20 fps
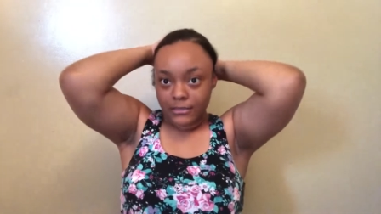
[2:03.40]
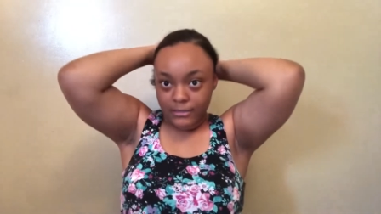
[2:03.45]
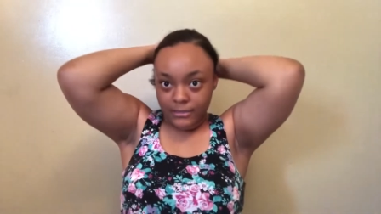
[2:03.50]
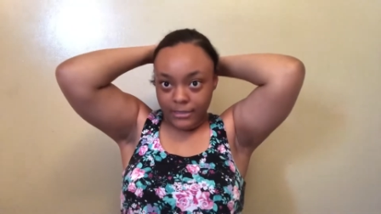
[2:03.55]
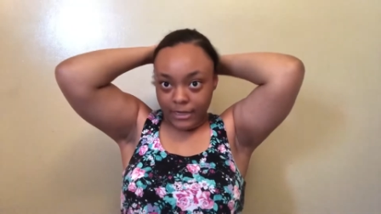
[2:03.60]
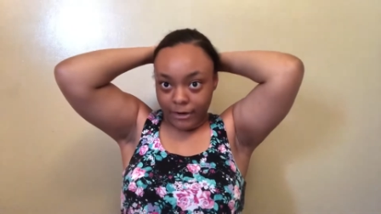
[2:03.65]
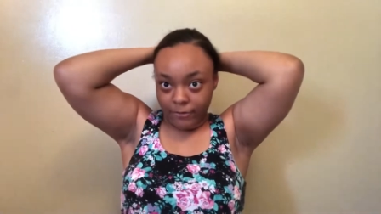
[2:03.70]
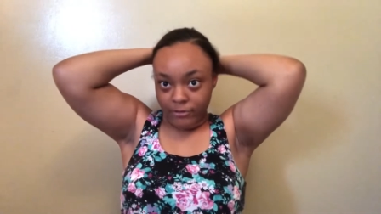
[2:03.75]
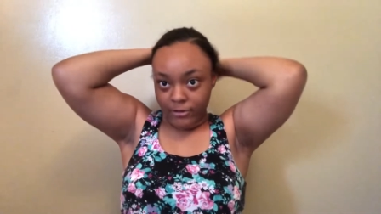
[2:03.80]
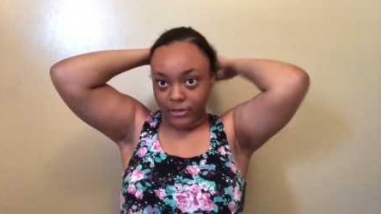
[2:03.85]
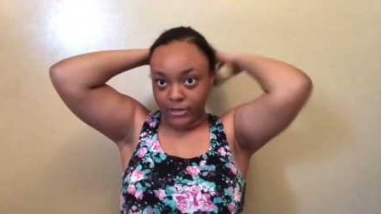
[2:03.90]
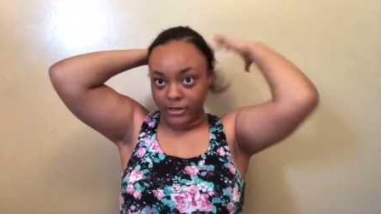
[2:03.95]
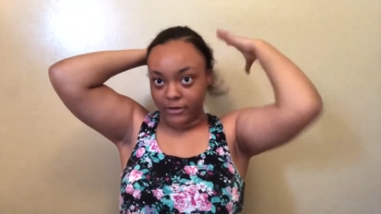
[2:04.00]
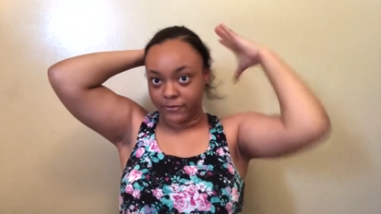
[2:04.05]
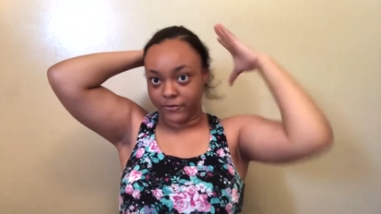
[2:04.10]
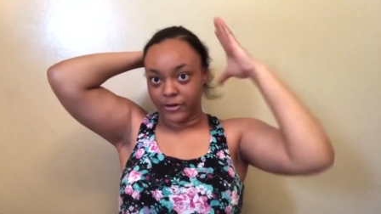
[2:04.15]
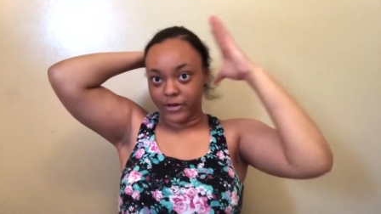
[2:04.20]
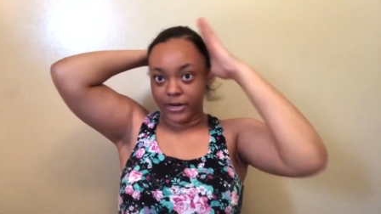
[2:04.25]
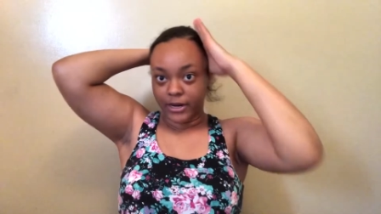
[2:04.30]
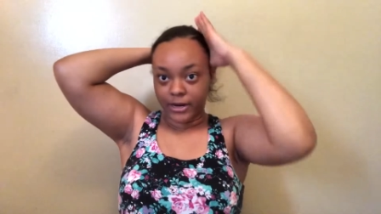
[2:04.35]
not really good
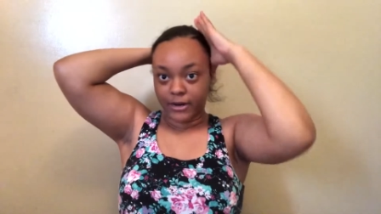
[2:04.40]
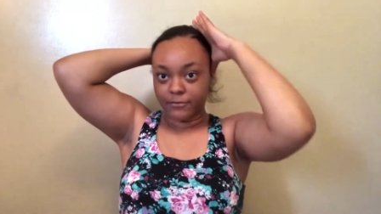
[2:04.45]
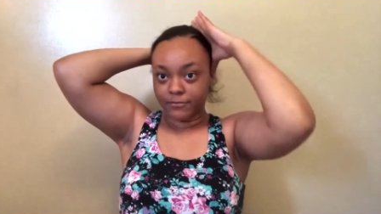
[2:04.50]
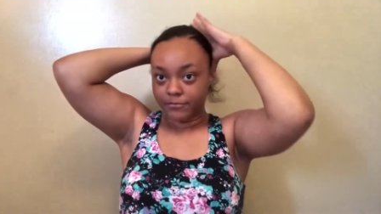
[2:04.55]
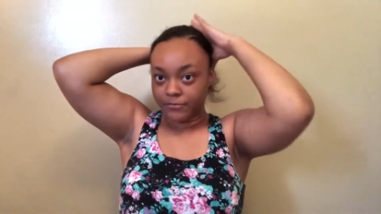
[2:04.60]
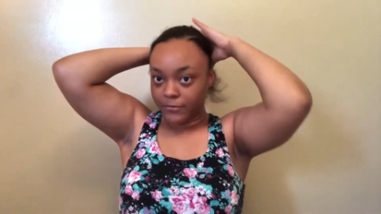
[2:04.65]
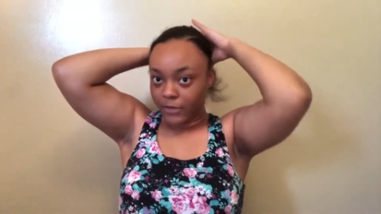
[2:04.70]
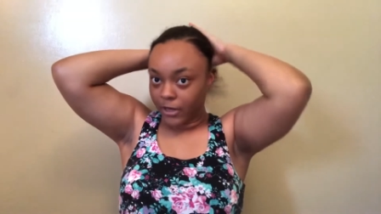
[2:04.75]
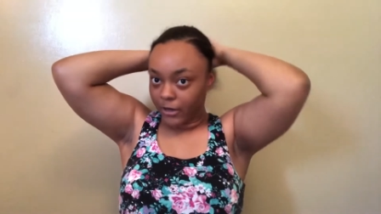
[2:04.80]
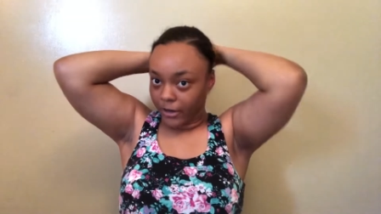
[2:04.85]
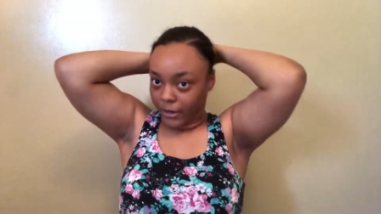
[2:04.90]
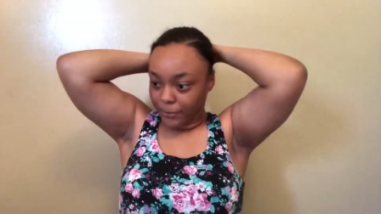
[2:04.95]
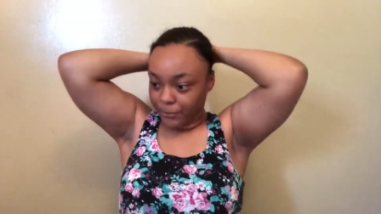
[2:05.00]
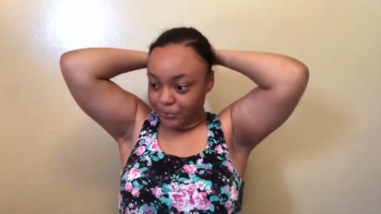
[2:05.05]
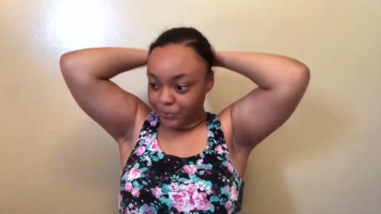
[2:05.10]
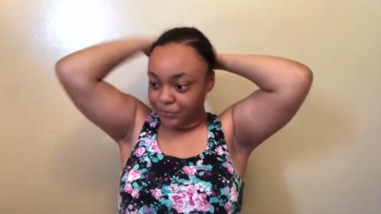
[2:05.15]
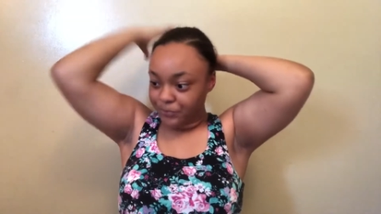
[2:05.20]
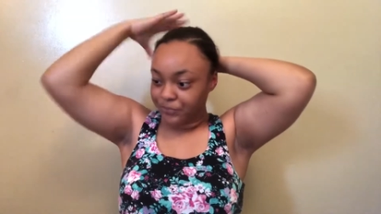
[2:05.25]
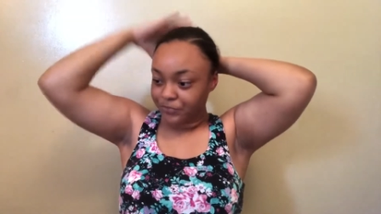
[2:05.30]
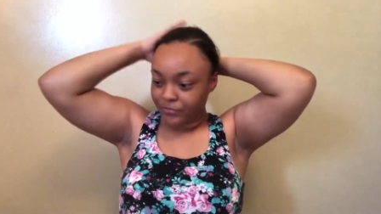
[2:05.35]
for your hair. Okay,
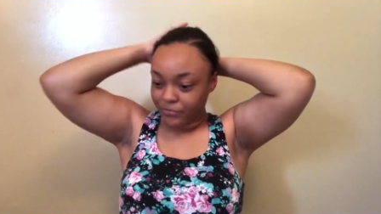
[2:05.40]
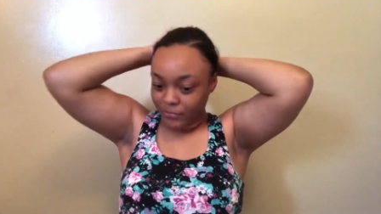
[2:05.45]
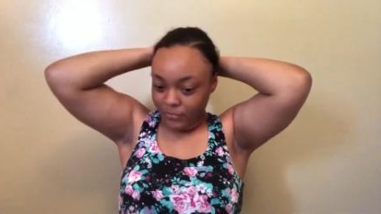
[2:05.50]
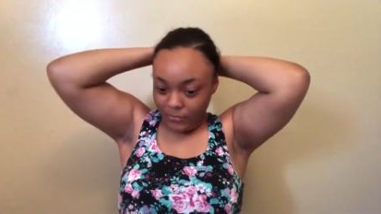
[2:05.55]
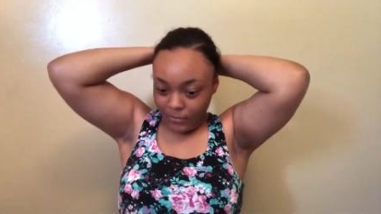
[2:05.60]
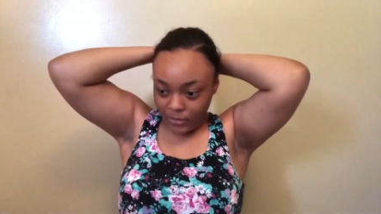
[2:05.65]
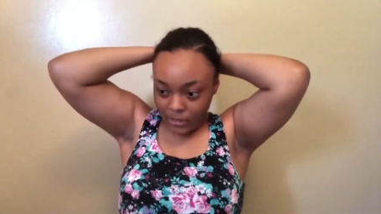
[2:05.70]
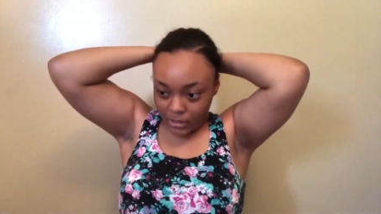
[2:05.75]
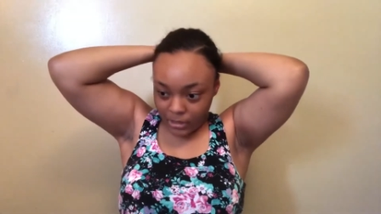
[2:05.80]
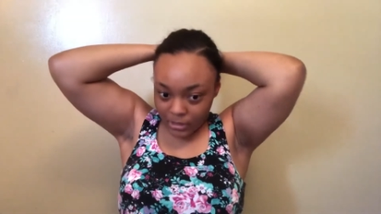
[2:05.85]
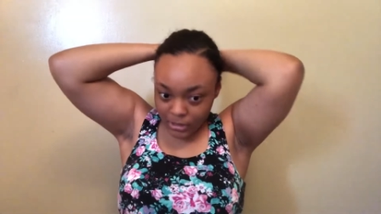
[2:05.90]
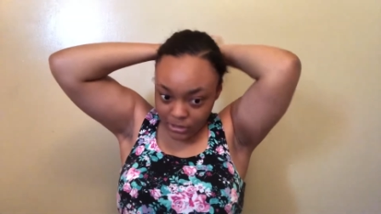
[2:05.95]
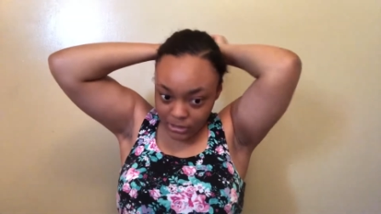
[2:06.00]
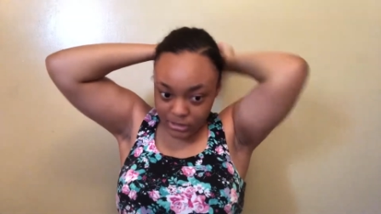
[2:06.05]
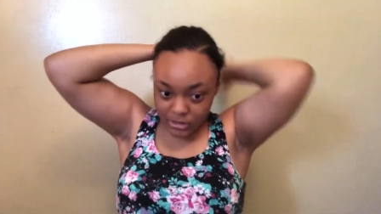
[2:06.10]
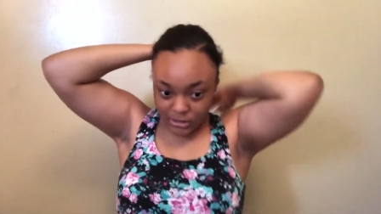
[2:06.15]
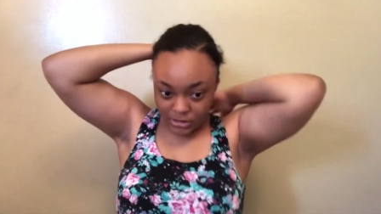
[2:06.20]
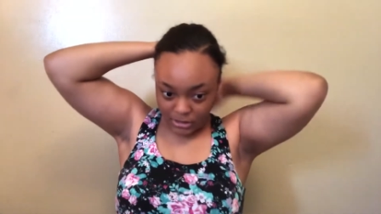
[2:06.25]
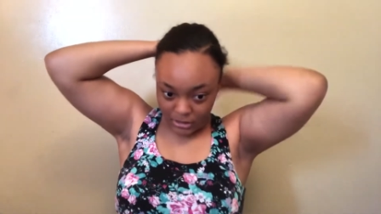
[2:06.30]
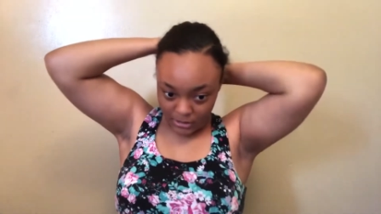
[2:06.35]

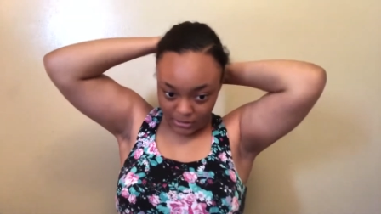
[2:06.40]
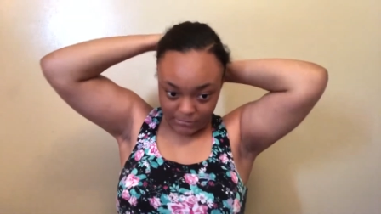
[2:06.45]
so